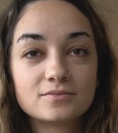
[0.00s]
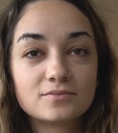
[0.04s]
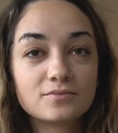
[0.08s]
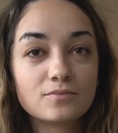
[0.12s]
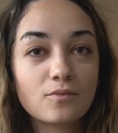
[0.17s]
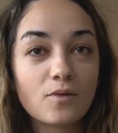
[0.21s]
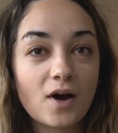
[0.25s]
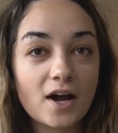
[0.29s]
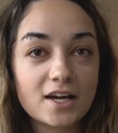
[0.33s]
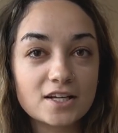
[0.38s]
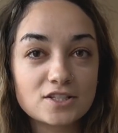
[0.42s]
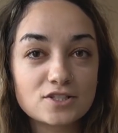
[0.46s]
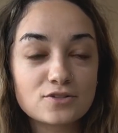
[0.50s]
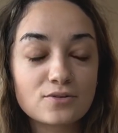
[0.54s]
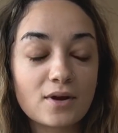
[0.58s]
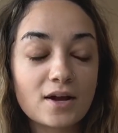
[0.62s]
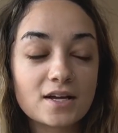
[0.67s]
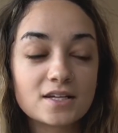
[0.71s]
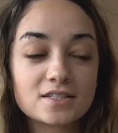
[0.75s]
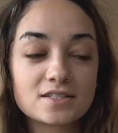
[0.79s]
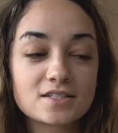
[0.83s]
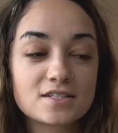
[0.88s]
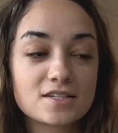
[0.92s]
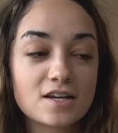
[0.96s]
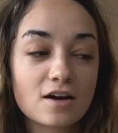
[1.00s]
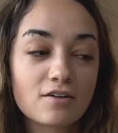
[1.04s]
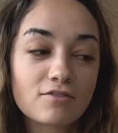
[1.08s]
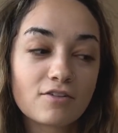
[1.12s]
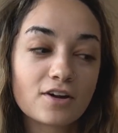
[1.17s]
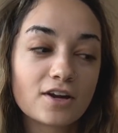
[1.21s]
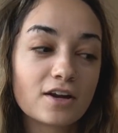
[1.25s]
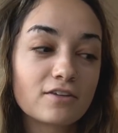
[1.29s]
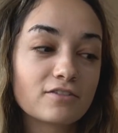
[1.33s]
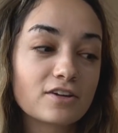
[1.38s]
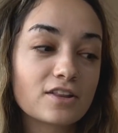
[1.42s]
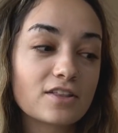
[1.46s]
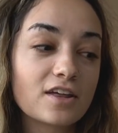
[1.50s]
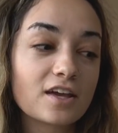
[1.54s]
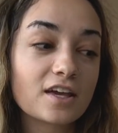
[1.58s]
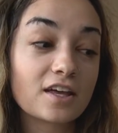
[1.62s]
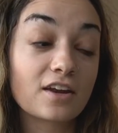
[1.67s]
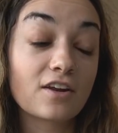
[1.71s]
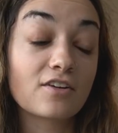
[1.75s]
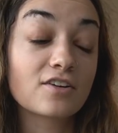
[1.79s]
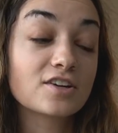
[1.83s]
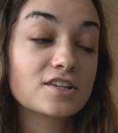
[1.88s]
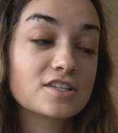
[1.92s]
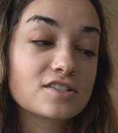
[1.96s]
why it's right and stuff on everything.
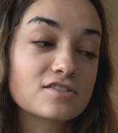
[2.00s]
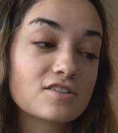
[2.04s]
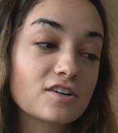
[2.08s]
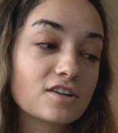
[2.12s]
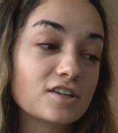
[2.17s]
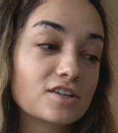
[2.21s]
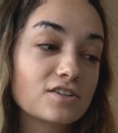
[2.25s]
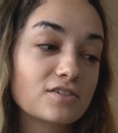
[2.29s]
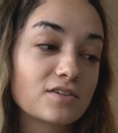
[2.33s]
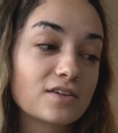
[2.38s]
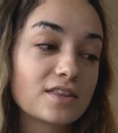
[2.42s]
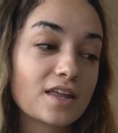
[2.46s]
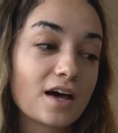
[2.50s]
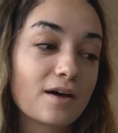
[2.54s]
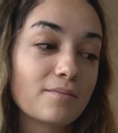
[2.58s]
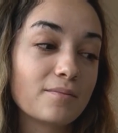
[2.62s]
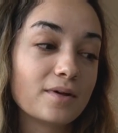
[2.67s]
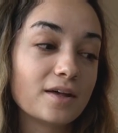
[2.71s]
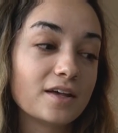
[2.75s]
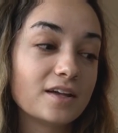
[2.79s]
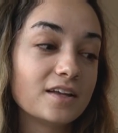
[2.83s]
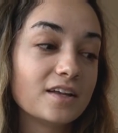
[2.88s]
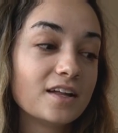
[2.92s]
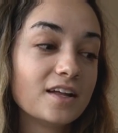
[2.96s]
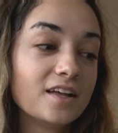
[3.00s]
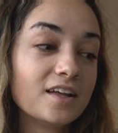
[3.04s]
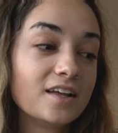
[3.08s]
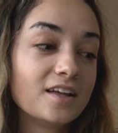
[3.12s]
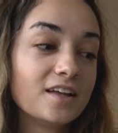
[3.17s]
And I already started doing that, but